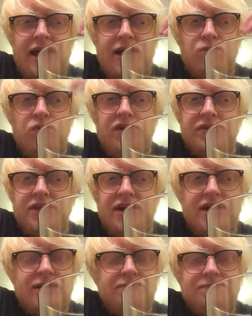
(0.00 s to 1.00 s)
and one
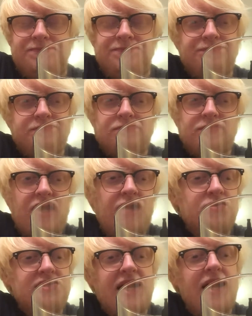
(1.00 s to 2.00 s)
that I
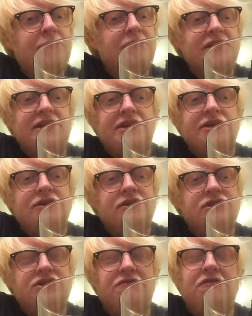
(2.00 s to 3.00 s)
would happily
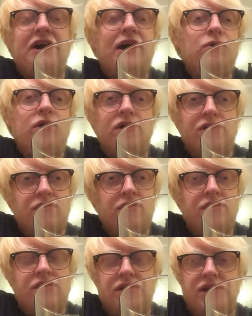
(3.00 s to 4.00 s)
devour.
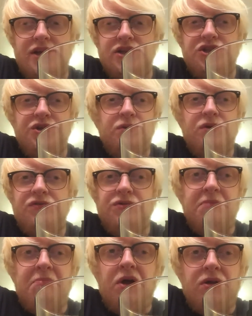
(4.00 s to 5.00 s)
Like 2 or
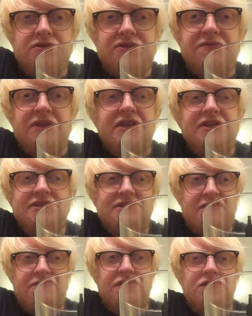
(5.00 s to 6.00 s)
3 bottles of this
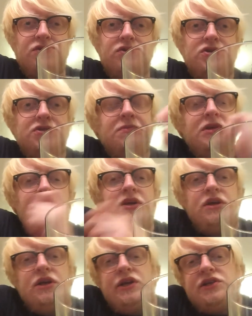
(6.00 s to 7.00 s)
if I could.
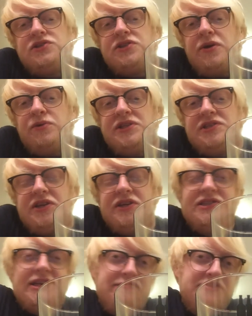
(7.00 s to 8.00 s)
So it's
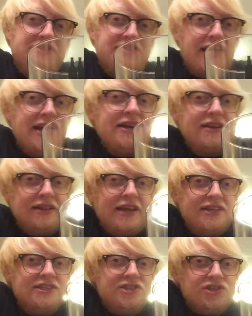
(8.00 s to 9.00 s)
safe to say,
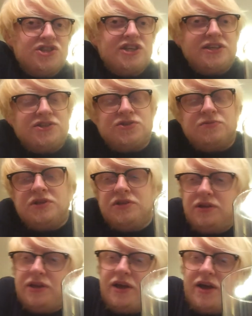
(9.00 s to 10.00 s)
ladies and gentlemen,
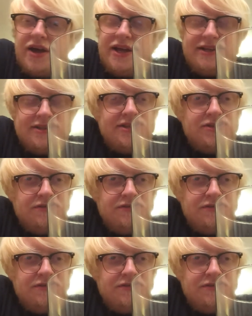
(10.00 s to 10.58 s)
it's